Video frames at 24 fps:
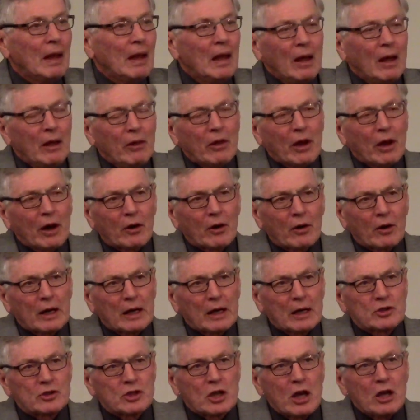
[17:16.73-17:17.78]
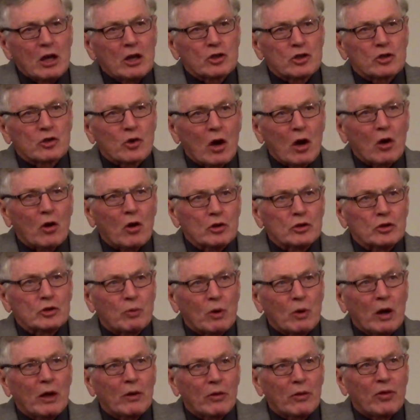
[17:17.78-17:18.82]
There is struggles
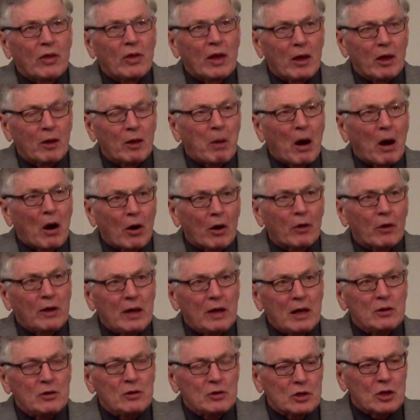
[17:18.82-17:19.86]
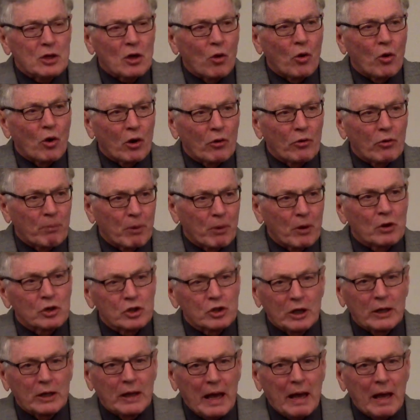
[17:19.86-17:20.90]
with the Parthians or the
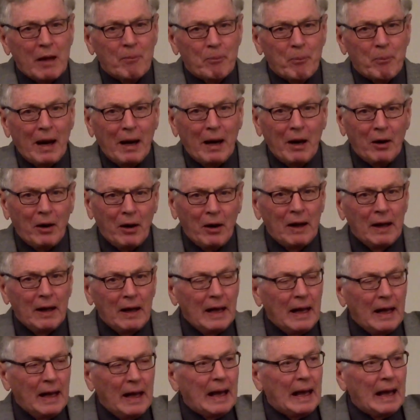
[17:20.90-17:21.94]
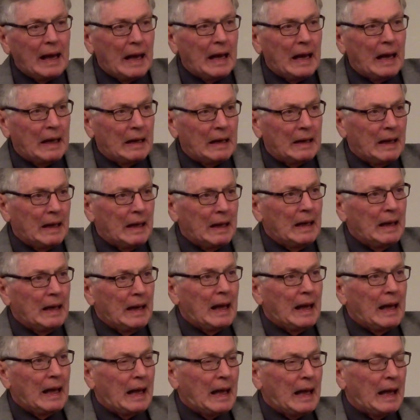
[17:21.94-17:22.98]
Persian Empire, and
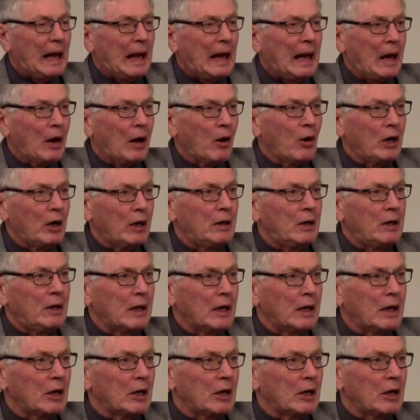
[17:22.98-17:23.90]
Herod,